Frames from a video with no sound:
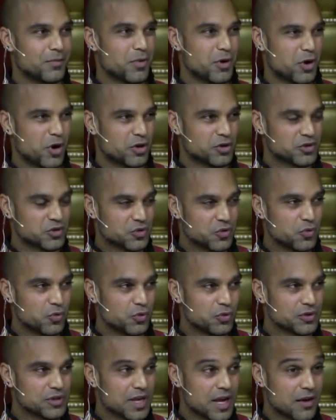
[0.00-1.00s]
but our
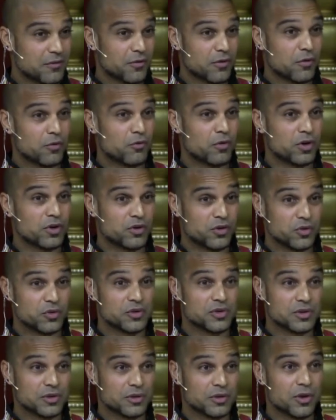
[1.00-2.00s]
schools have
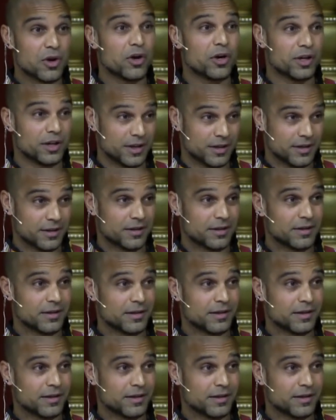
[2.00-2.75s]
reduced learning